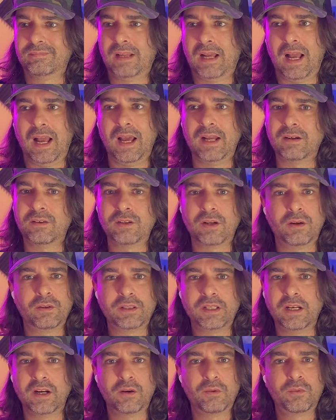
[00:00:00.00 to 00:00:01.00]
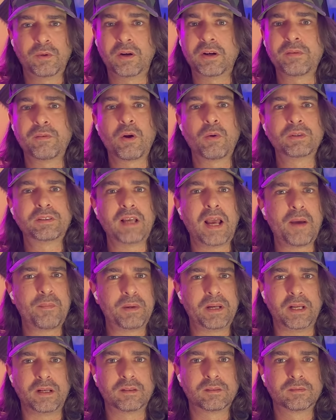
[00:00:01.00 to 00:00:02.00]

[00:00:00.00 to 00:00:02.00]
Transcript: I don't know, you know, we don't even know what's happening.